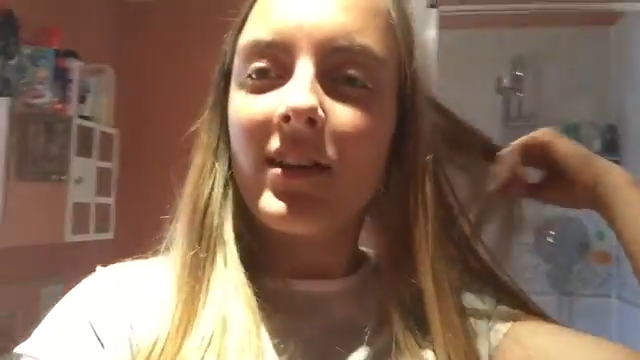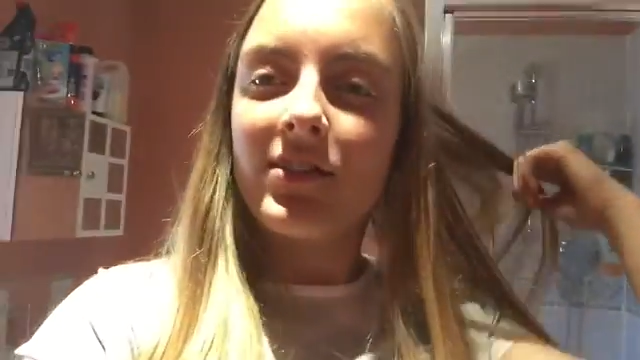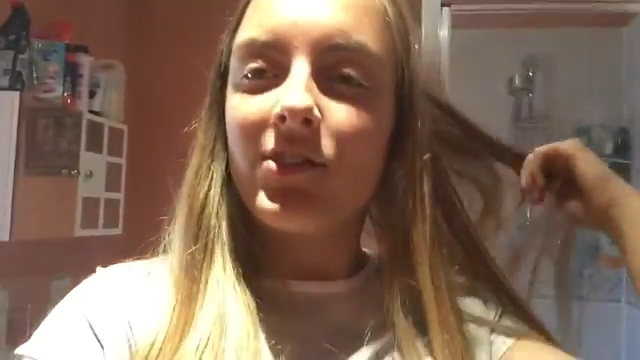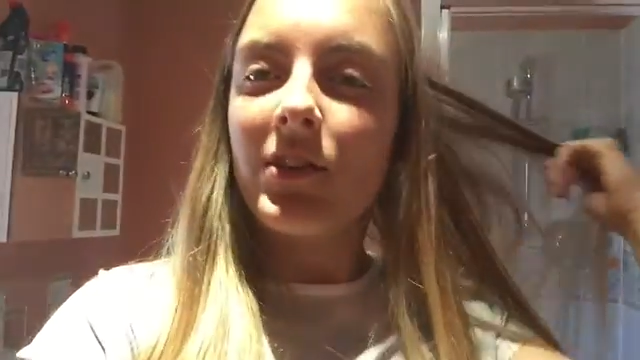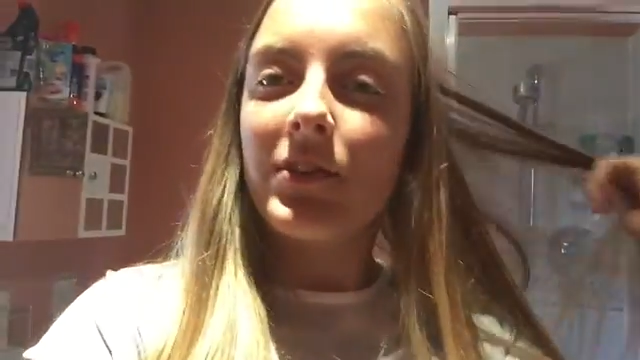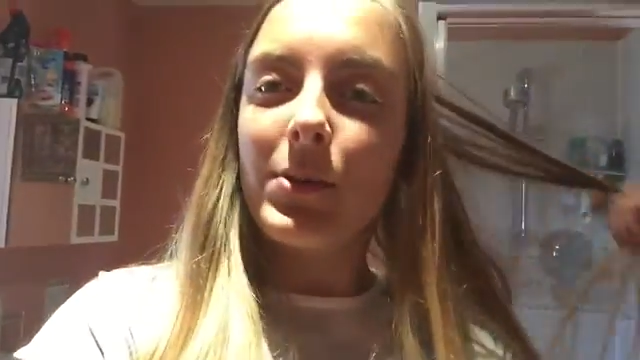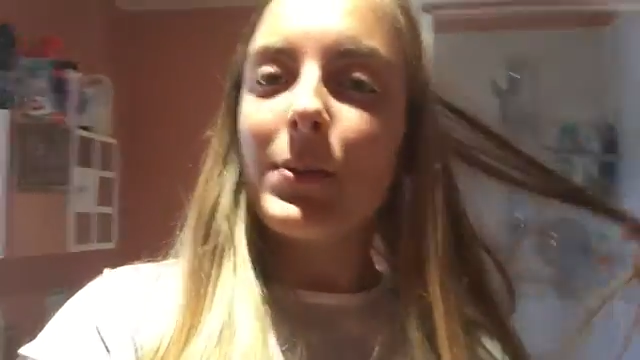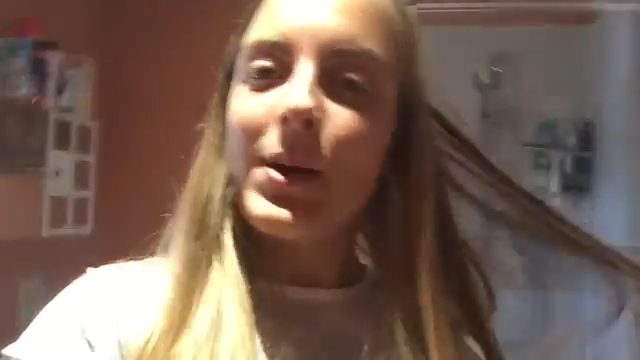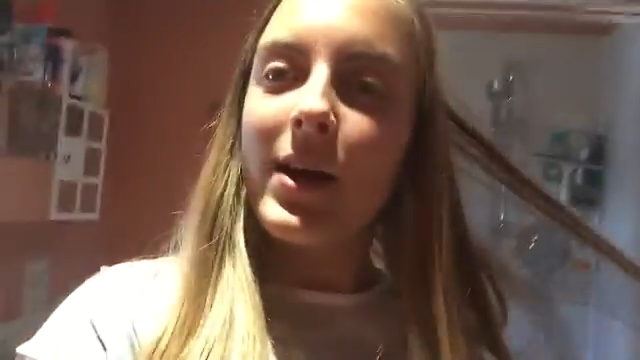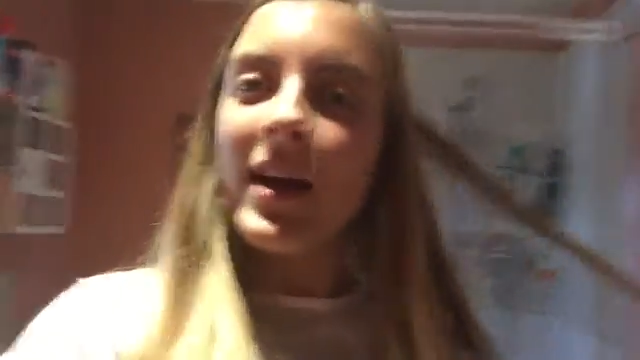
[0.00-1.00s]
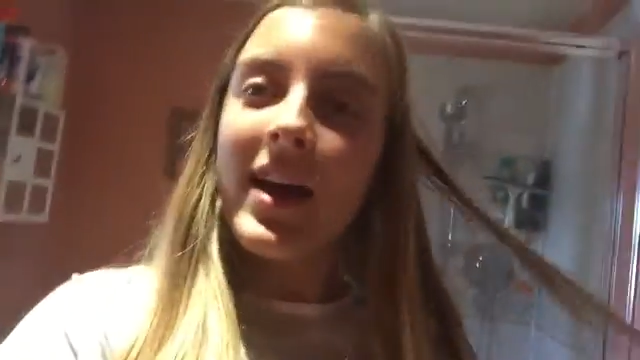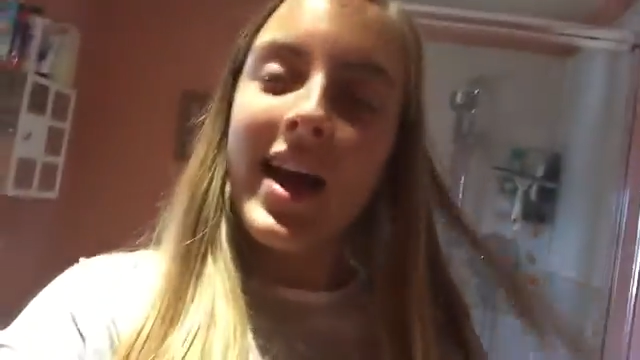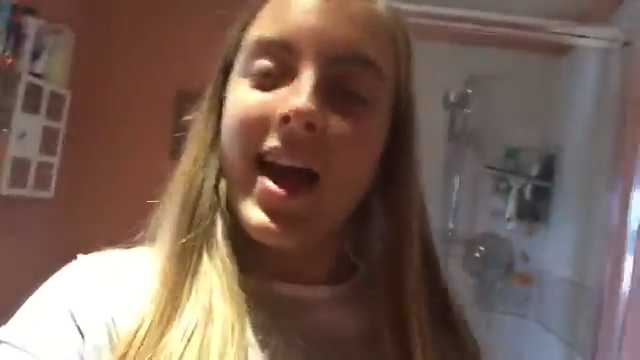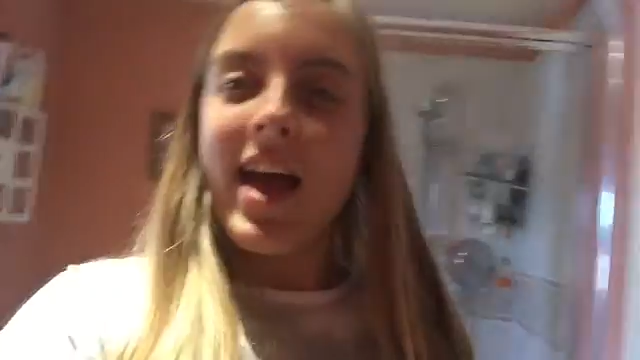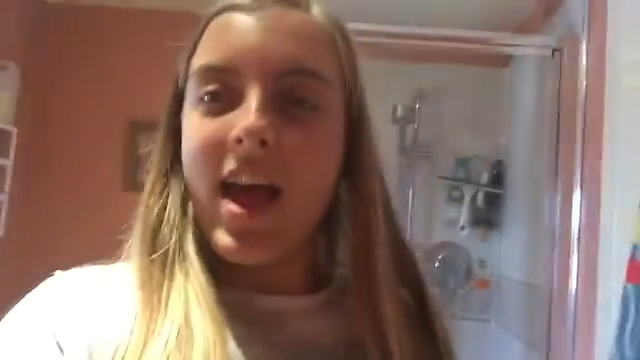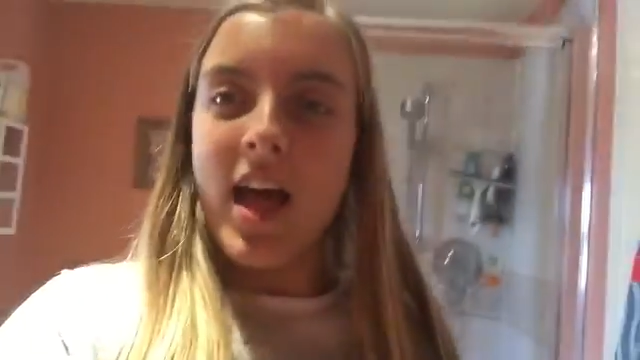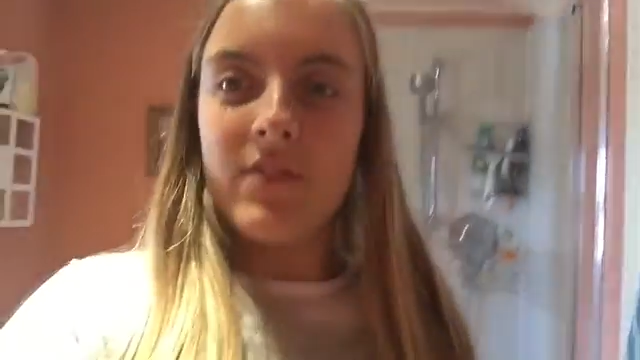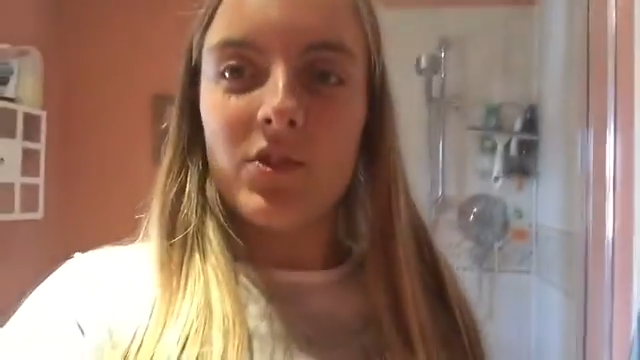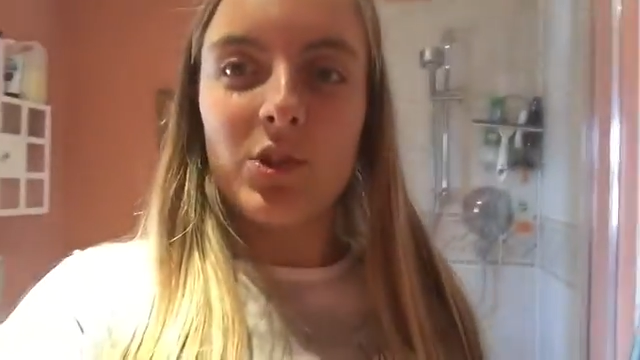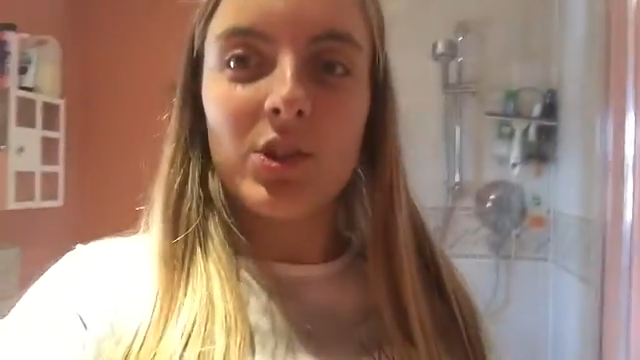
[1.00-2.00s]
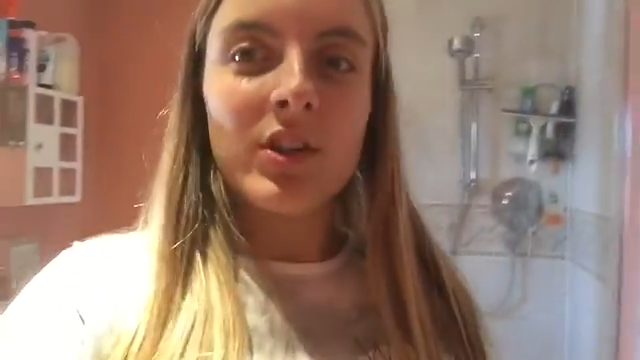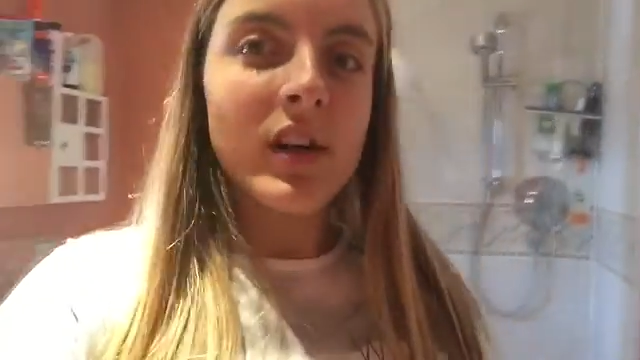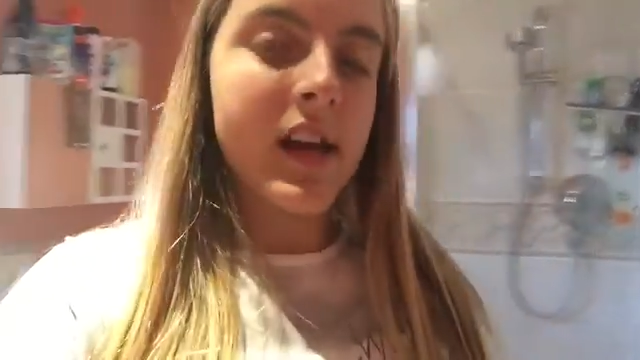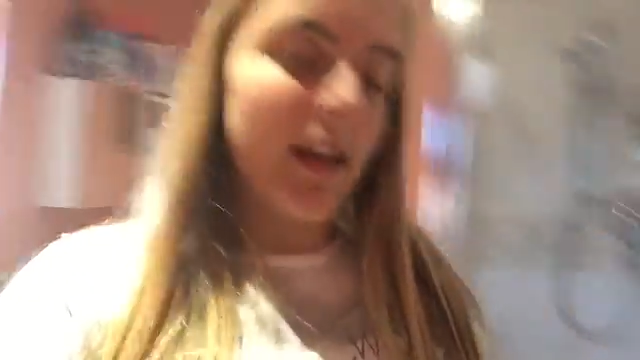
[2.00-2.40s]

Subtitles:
intro ever.